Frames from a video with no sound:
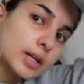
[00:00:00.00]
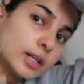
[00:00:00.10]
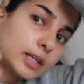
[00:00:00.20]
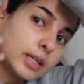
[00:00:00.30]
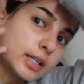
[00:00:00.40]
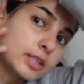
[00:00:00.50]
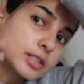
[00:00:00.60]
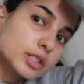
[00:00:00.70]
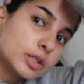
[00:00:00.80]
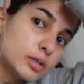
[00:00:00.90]
like
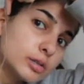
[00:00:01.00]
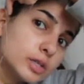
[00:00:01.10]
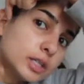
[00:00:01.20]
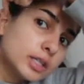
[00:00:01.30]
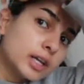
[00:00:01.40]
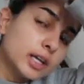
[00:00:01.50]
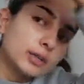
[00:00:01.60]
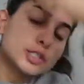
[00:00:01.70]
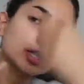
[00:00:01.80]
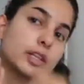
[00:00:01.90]
so, and it
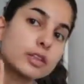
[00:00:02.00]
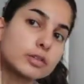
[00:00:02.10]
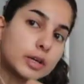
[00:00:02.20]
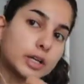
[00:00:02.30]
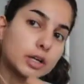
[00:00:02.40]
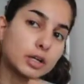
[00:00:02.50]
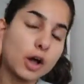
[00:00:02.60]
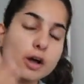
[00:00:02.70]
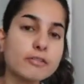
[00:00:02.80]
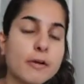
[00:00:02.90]
would just like thread it all
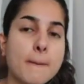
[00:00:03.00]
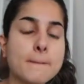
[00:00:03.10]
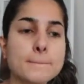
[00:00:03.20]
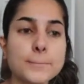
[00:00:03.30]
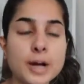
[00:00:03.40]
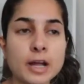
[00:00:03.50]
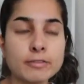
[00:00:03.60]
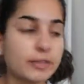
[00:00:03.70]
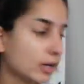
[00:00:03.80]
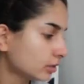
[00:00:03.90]
off. I
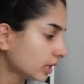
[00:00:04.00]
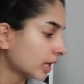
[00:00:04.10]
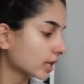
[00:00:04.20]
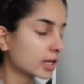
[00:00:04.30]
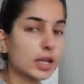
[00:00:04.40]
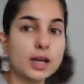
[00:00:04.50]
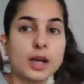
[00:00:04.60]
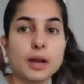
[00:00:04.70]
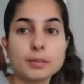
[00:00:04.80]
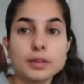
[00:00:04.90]
found that
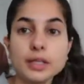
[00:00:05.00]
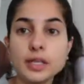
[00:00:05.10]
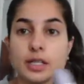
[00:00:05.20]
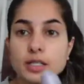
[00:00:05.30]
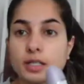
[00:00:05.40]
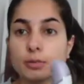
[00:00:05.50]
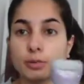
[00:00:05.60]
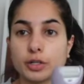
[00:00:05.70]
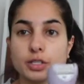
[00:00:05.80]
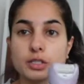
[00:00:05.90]
epilating
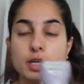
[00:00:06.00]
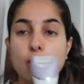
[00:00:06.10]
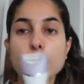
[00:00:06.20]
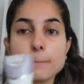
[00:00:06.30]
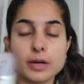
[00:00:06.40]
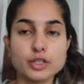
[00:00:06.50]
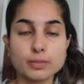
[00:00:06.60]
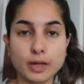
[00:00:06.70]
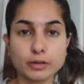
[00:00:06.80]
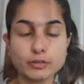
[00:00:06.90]
works much
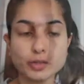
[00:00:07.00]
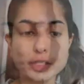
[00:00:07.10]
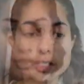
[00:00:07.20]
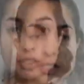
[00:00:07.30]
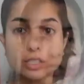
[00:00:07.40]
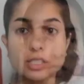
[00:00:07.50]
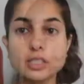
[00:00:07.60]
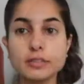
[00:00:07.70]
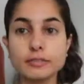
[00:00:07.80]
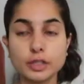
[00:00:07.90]
better for it. So this
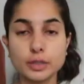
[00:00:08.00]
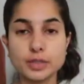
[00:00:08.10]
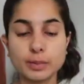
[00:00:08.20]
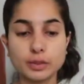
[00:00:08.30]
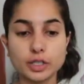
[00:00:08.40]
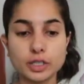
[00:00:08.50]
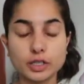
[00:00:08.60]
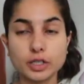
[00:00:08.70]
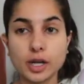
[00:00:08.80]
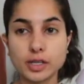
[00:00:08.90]
is the Philips
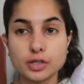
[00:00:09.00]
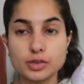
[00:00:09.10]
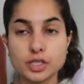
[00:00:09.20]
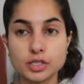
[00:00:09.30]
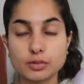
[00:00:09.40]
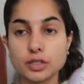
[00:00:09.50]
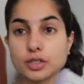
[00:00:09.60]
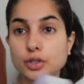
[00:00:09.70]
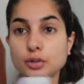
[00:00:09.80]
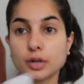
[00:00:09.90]
epilator. I use this one
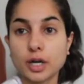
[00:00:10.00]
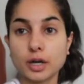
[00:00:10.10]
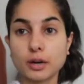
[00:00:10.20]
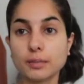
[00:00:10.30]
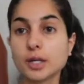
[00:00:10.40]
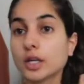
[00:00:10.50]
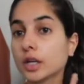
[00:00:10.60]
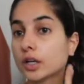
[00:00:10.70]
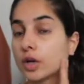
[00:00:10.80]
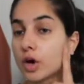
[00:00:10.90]
to
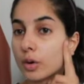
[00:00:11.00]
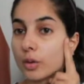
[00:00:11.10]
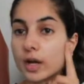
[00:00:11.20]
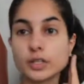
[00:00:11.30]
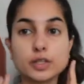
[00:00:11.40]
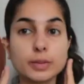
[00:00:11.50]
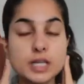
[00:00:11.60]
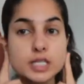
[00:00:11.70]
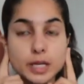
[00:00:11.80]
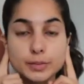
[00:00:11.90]
go and do
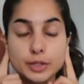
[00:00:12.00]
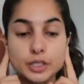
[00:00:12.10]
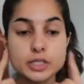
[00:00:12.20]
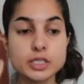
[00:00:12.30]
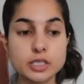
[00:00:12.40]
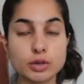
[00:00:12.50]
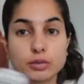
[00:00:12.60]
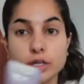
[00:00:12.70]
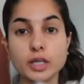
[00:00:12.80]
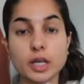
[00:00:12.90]
my sideburns.
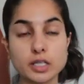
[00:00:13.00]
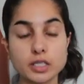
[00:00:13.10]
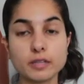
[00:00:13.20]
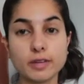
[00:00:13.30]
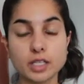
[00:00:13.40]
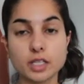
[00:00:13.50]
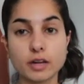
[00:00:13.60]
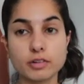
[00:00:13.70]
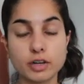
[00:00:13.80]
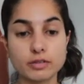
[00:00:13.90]
Don't worry, I disinfect it
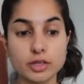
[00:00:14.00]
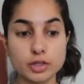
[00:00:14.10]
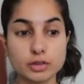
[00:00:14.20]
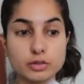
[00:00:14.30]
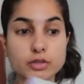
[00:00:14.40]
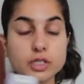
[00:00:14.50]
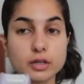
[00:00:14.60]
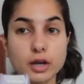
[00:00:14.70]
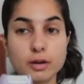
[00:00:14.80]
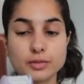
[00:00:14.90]
after every use,
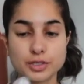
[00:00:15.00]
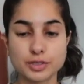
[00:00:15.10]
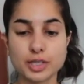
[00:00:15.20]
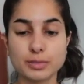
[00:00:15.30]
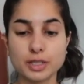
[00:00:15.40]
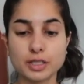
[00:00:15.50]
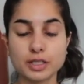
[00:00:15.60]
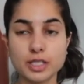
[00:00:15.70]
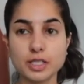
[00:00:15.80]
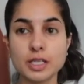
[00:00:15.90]
just to keep it
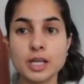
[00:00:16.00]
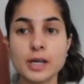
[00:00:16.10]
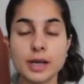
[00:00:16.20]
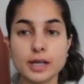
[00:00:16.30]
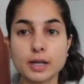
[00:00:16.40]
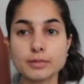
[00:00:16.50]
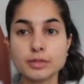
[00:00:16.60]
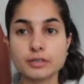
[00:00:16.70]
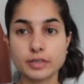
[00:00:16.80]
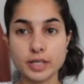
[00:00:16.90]
clean. It comes with
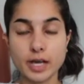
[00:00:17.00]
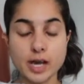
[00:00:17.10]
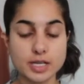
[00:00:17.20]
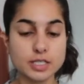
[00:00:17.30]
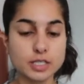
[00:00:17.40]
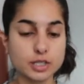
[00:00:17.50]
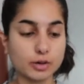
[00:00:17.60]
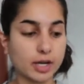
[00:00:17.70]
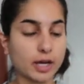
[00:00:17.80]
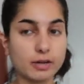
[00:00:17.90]
different heads, so
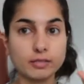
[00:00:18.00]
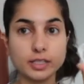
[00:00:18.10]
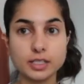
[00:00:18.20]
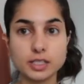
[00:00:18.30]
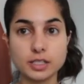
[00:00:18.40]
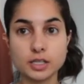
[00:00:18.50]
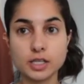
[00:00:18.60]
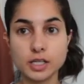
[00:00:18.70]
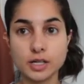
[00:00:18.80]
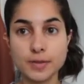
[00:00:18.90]
I have like this little
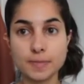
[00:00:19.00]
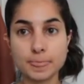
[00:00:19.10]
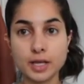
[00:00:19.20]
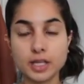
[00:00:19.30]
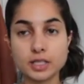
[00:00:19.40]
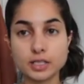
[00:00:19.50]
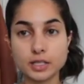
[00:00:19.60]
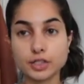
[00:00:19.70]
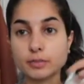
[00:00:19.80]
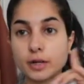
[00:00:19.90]
head that's
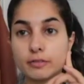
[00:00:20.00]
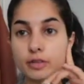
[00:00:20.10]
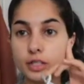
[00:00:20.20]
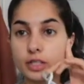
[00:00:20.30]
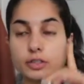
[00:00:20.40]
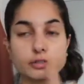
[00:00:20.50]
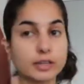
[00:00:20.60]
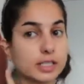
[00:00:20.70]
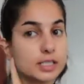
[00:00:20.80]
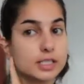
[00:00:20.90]
actually meant for like your
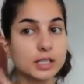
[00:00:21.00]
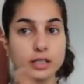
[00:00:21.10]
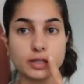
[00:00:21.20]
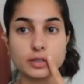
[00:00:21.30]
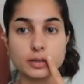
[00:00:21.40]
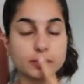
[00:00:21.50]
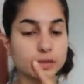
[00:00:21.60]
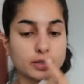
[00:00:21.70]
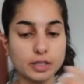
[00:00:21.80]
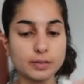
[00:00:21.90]
face and like your
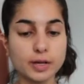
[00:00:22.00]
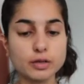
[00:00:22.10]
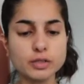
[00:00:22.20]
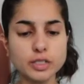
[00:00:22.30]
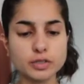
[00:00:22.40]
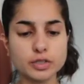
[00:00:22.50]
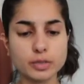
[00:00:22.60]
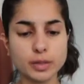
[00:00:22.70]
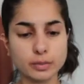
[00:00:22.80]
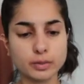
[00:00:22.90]
upper lip. I don't really use it
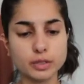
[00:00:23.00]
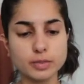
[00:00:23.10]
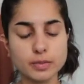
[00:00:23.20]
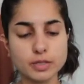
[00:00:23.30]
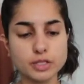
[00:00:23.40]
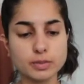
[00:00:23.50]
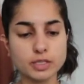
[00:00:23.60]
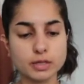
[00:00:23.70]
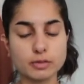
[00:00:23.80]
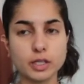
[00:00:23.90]
on my upper lip that much
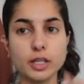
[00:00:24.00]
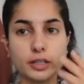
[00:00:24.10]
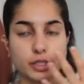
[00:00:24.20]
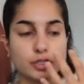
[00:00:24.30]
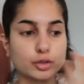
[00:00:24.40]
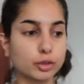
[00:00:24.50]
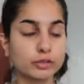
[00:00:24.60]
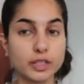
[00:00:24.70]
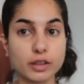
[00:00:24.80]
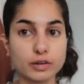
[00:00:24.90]
because I really like the control
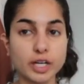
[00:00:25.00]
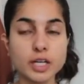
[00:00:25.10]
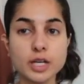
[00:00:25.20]
of the thread,